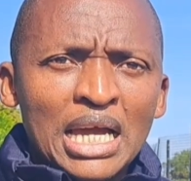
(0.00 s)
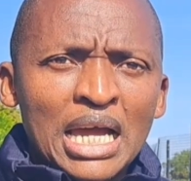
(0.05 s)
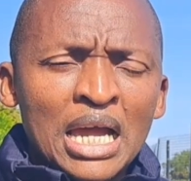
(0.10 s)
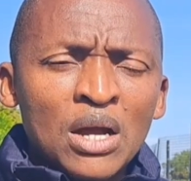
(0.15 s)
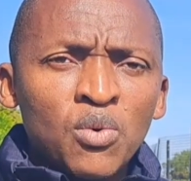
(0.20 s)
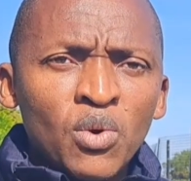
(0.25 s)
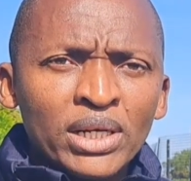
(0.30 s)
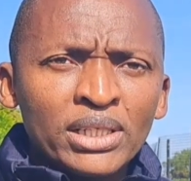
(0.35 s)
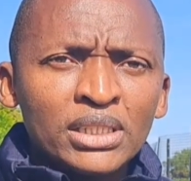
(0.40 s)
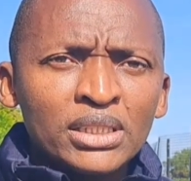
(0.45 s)
I
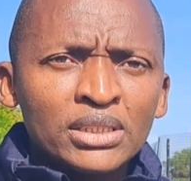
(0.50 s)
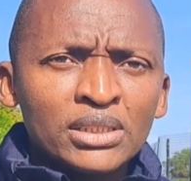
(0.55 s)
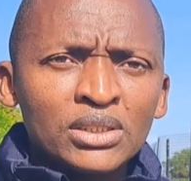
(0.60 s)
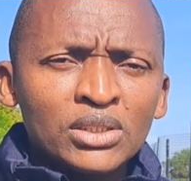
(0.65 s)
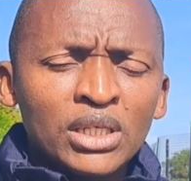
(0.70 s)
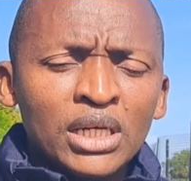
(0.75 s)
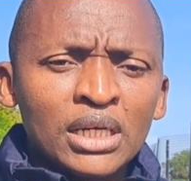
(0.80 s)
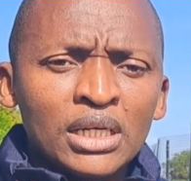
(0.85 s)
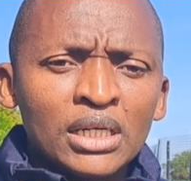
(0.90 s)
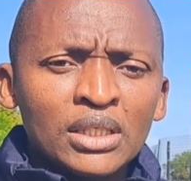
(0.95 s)
wanted
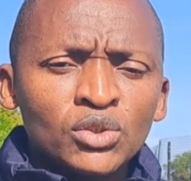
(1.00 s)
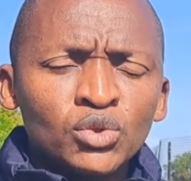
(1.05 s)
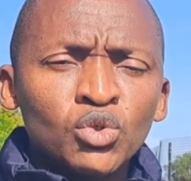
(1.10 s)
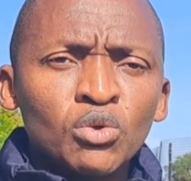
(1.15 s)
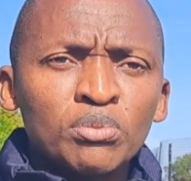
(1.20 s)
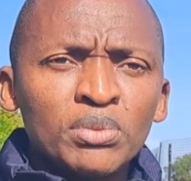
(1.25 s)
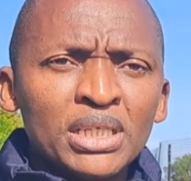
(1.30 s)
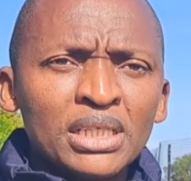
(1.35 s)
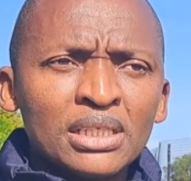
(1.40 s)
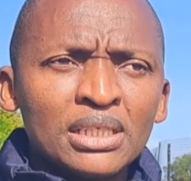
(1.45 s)

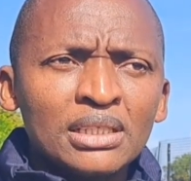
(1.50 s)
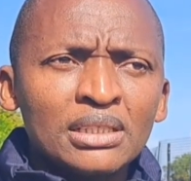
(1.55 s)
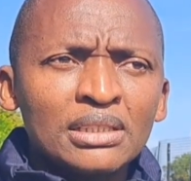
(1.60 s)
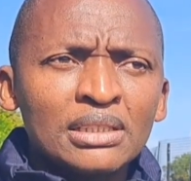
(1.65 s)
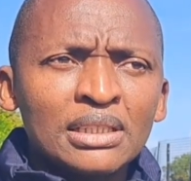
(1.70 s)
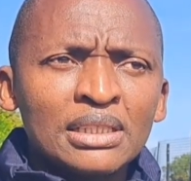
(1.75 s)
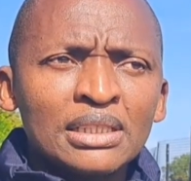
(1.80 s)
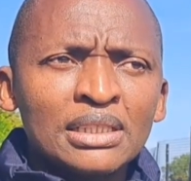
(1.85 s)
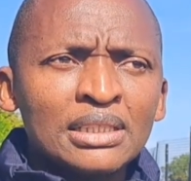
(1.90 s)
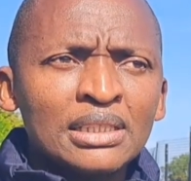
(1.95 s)
to make
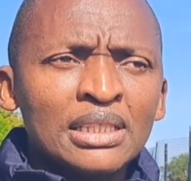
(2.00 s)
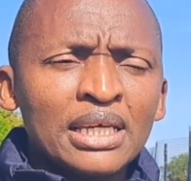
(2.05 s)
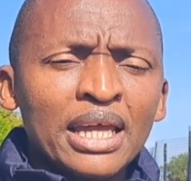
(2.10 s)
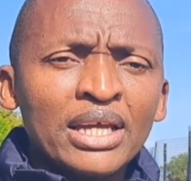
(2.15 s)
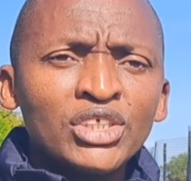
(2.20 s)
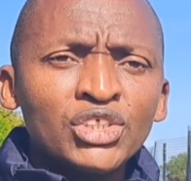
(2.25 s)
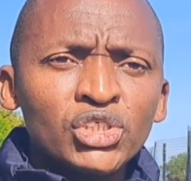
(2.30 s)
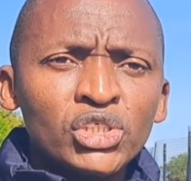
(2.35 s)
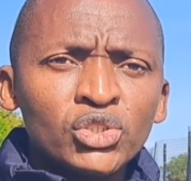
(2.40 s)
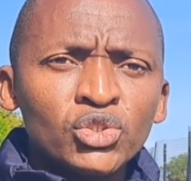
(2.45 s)
the
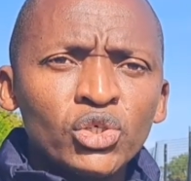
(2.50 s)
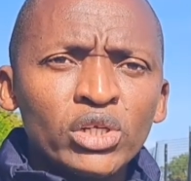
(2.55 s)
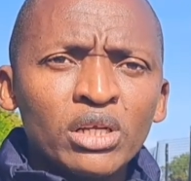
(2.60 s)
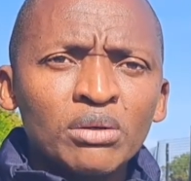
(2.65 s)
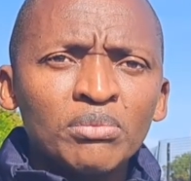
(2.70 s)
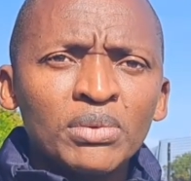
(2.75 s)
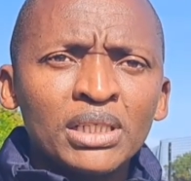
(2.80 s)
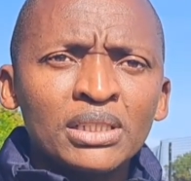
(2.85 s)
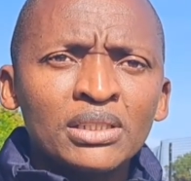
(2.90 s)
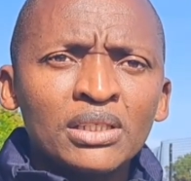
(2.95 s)
Engen
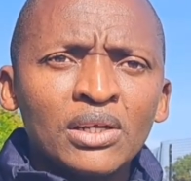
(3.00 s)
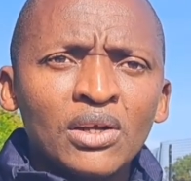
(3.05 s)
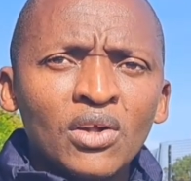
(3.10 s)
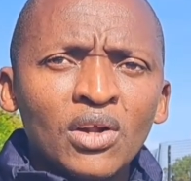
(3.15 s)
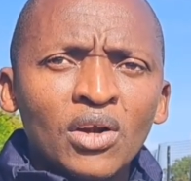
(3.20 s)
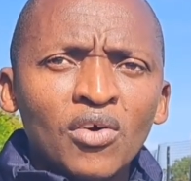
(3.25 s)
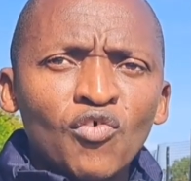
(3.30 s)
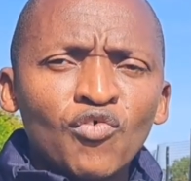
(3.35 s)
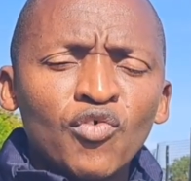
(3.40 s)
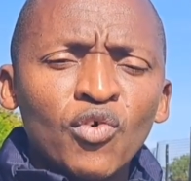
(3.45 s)
tournament
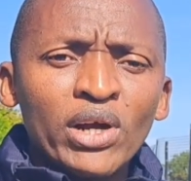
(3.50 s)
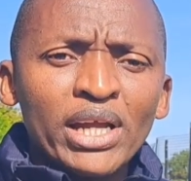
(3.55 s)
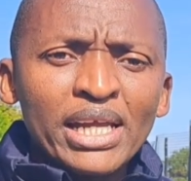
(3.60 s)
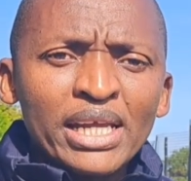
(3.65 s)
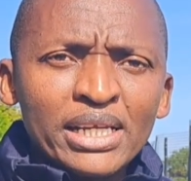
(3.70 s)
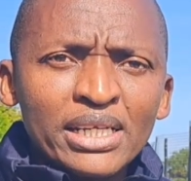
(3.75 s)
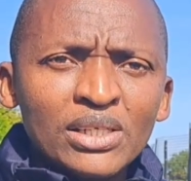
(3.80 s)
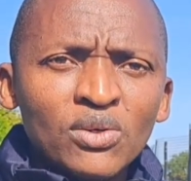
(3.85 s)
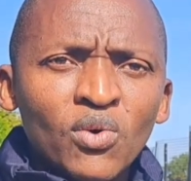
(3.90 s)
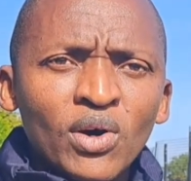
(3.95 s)
for
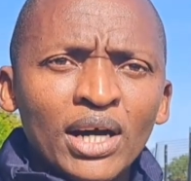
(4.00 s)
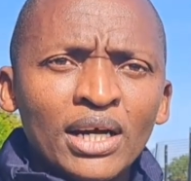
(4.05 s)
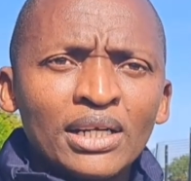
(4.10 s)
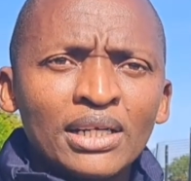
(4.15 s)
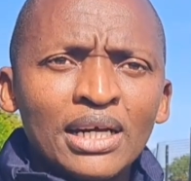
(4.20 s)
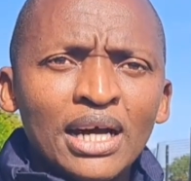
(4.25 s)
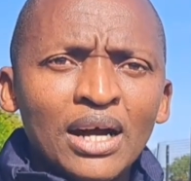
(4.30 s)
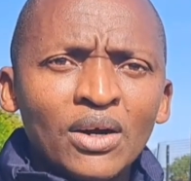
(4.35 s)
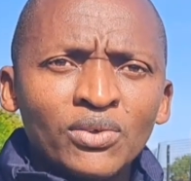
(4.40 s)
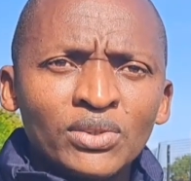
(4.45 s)

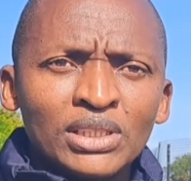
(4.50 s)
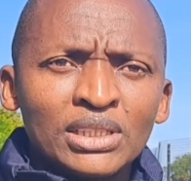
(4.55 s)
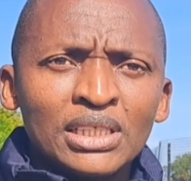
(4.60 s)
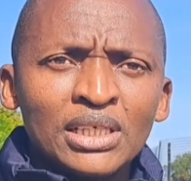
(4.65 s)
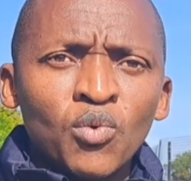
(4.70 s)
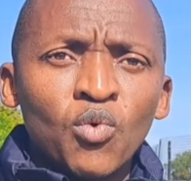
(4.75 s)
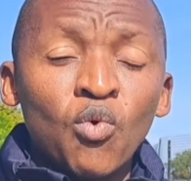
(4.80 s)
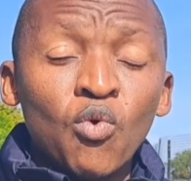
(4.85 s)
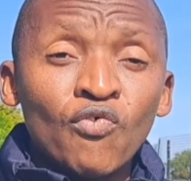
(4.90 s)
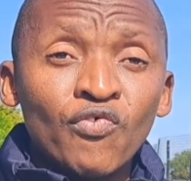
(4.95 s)
anyone out
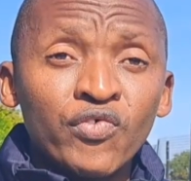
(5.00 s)
there who